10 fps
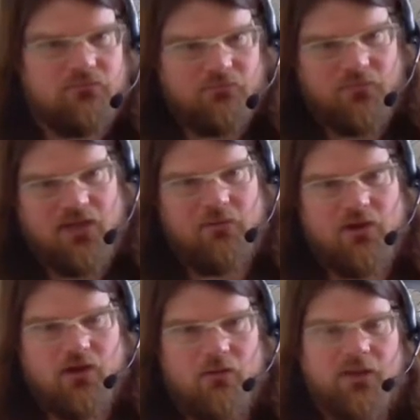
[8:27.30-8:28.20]
here we
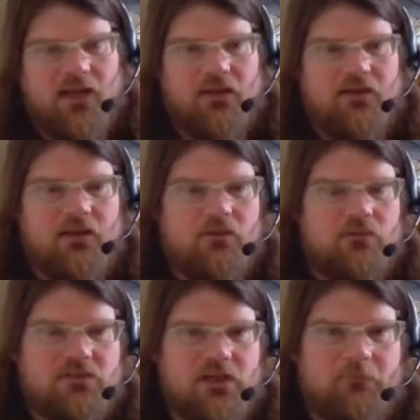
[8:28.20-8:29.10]
are back at the
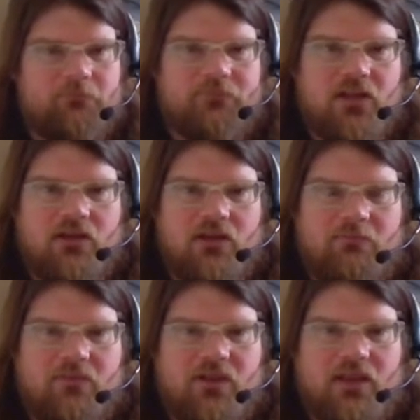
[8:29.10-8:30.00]
old
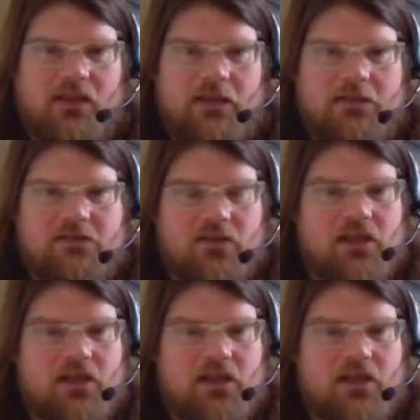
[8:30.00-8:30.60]
thingy here. So the other